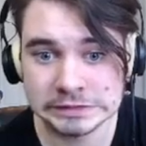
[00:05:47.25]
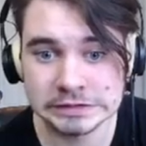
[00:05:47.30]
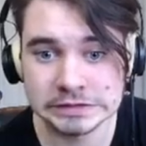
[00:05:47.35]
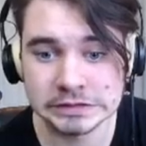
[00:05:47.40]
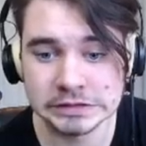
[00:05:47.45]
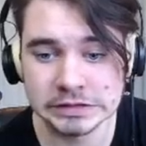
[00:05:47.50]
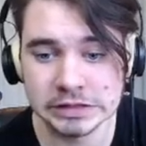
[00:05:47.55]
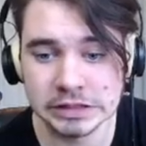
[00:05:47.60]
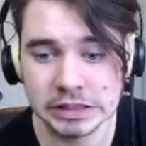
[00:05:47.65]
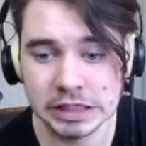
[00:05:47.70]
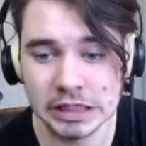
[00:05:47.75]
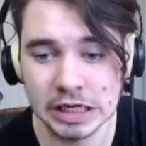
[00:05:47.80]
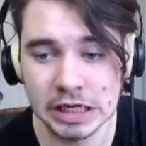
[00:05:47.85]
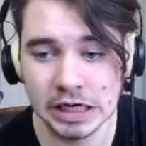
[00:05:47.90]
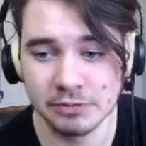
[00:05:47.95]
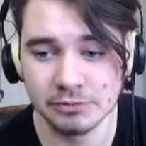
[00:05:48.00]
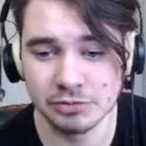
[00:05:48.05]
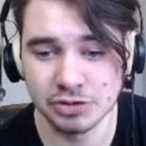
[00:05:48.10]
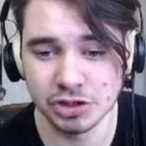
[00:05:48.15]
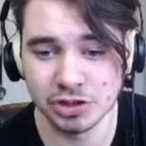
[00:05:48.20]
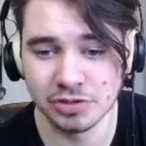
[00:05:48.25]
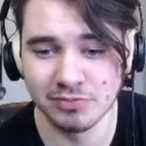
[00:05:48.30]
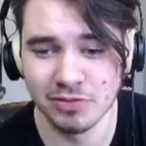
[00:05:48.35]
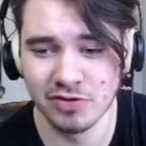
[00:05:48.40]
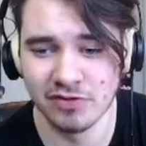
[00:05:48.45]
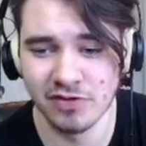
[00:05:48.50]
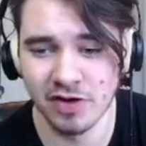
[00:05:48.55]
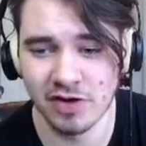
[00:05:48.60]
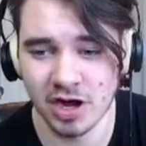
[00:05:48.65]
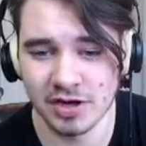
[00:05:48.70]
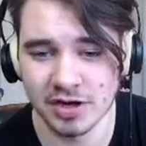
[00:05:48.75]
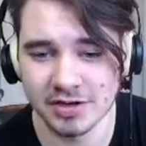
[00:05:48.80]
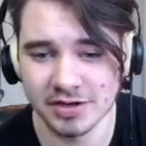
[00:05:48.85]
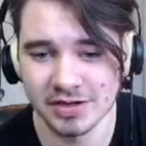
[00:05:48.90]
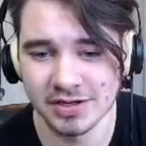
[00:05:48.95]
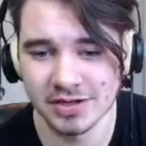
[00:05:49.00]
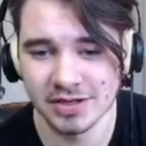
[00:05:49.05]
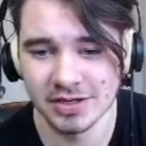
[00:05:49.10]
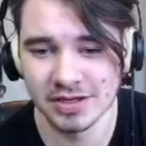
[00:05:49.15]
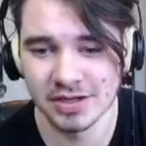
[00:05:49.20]
Okay, I'm just gonna move on.
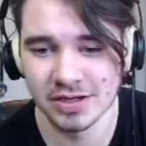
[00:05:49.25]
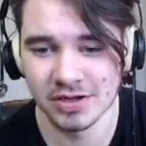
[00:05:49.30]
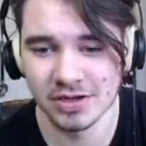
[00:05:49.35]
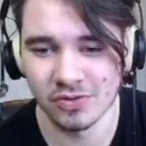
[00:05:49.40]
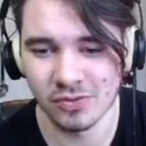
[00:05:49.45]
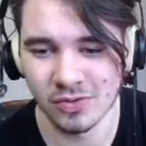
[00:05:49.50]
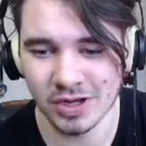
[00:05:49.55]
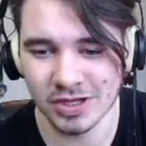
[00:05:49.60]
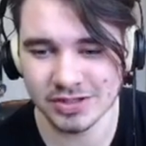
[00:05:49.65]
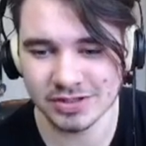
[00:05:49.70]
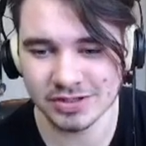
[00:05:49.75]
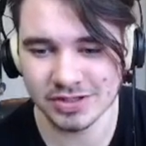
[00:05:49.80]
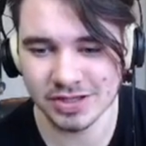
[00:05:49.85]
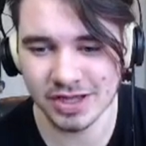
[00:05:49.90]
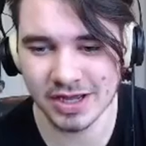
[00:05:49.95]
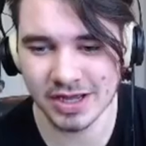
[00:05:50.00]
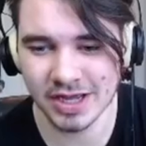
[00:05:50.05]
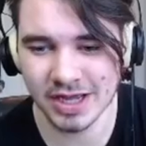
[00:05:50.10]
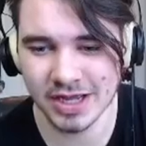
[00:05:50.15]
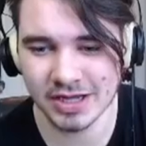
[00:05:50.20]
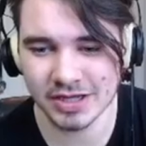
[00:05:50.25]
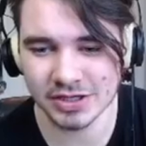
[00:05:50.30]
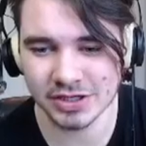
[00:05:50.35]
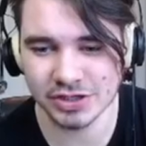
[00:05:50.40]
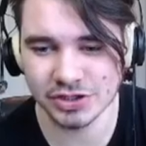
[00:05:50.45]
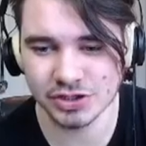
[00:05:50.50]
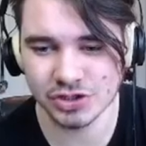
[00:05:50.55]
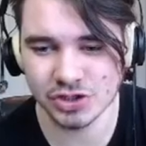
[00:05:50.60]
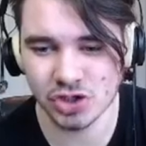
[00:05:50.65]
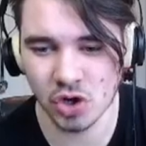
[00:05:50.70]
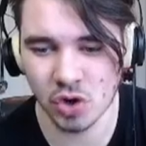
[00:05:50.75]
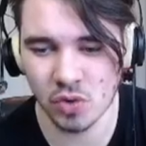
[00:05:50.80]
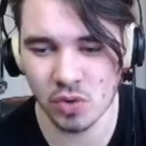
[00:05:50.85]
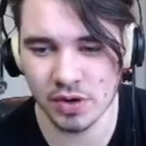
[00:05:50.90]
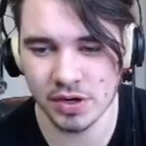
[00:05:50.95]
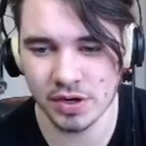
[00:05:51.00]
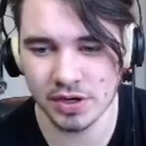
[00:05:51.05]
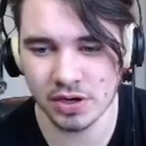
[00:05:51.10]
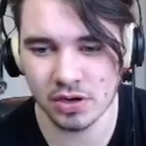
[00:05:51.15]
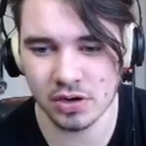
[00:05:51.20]
What the heck is
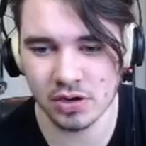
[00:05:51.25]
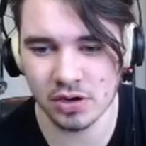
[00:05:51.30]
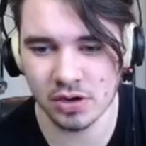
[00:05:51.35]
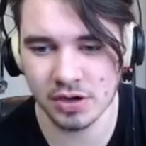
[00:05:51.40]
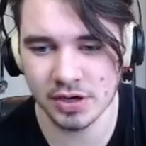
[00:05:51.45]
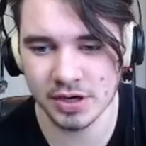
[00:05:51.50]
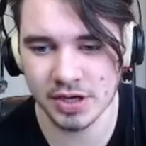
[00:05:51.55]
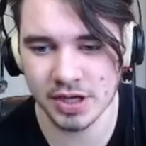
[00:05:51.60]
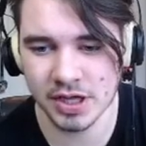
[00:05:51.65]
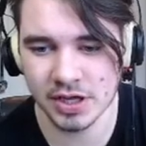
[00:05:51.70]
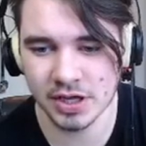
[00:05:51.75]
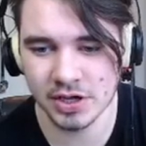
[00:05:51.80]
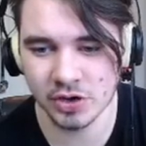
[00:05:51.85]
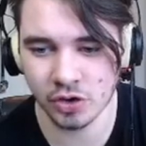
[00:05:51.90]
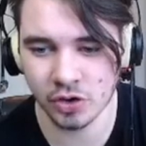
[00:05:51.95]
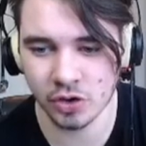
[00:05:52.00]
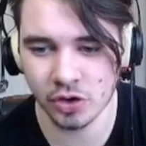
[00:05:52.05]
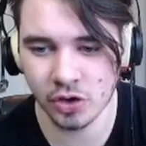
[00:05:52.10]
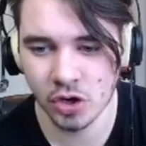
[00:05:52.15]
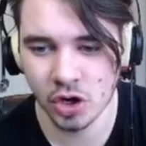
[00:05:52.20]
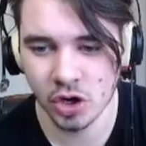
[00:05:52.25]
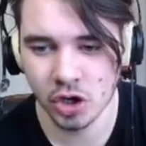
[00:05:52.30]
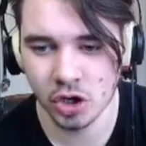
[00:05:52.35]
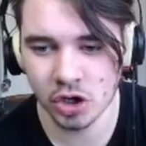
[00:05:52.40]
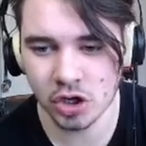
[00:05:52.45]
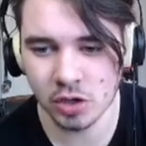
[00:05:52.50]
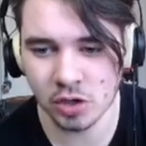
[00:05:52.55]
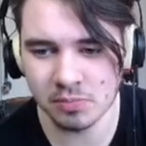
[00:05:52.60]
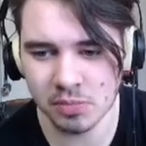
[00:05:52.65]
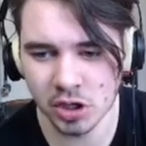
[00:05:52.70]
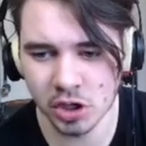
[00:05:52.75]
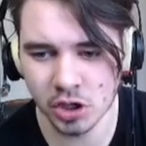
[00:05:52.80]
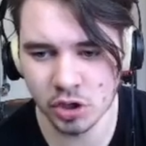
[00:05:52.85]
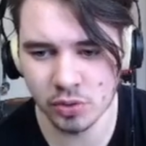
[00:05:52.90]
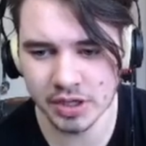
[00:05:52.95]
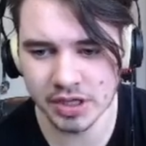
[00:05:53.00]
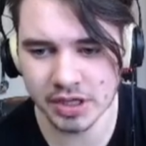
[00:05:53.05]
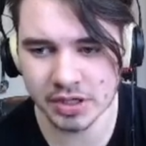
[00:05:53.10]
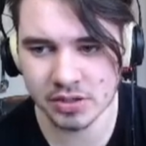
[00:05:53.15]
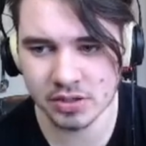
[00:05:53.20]
going on here?
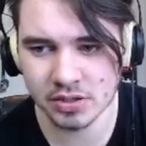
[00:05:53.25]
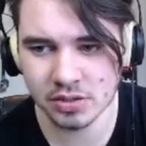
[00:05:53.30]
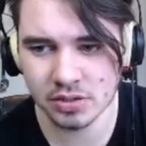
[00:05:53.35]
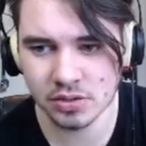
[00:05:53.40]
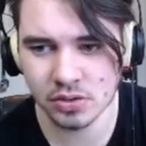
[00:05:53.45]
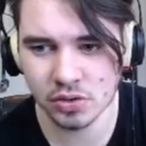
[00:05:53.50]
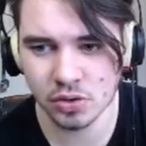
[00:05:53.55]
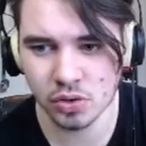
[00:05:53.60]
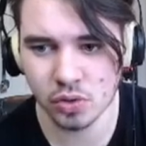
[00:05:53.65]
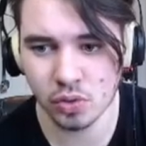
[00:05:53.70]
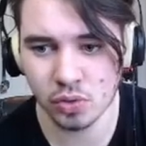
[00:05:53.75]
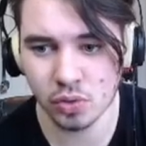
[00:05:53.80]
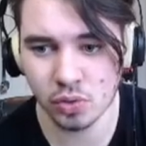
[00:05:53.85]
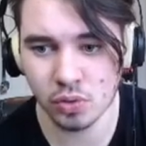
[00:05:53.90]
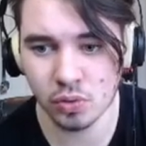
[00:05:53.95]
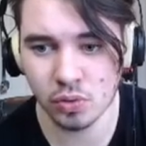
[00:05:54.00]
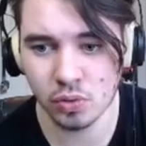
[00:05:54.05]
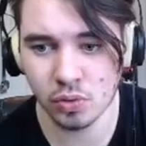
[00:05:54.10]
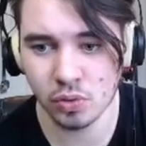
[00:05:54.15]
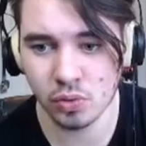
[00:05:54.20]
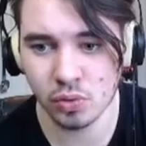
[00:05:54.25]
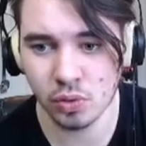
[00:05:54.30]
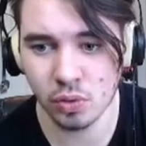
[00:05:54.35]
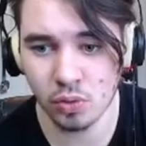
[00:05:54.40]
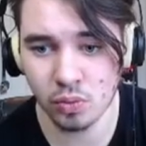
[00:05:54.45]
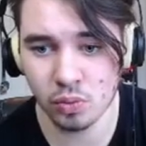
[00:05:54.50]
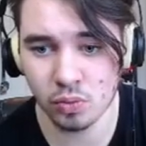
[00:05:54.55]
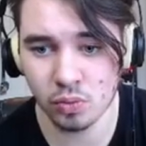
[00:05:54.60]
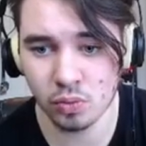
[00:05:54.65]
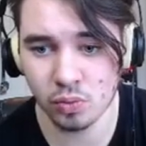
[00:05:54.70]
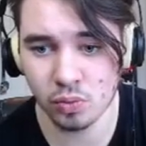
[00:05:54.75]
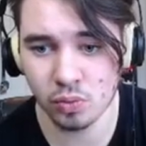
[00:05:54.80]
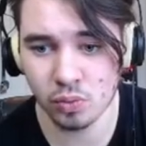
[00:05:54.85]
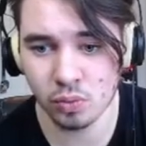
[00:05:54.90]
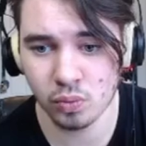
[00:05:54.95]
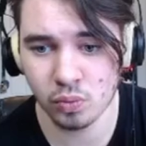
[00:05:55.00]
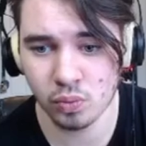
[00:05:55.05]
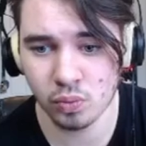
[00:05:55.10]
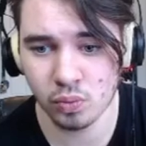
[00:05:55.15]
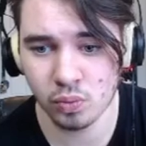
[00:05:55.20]
Kablooey! Oh.
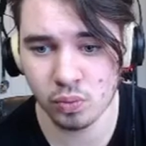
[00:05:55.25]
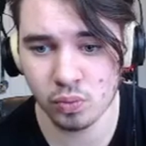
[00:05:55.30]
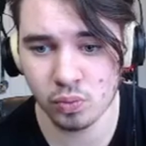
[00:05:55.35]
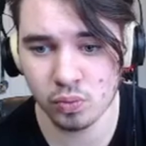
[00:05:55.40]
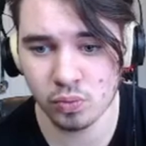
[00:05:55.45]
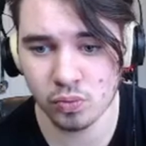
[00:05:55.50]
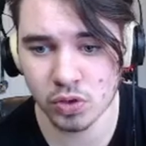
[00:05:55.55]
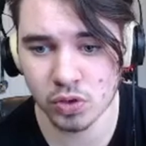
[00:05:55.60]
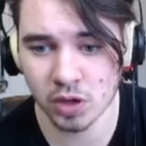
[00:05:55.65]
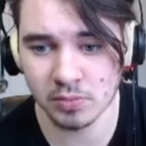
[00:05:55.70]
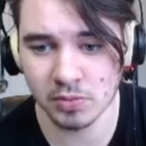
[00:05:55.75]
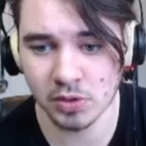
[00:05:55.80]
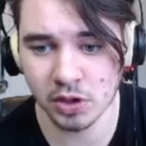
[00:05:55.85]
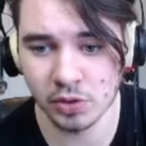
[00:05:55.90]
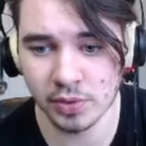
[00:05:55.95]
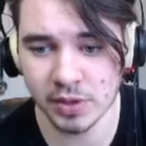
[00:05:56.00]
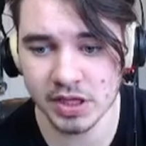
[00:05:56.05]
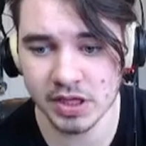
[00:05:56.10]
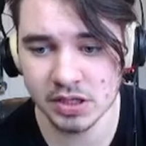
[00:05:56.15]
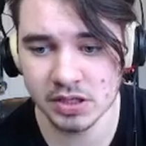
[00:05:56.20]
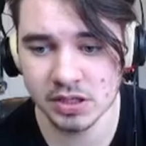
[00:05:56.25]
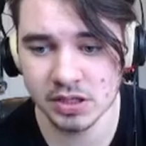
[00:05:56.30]
Kablooey?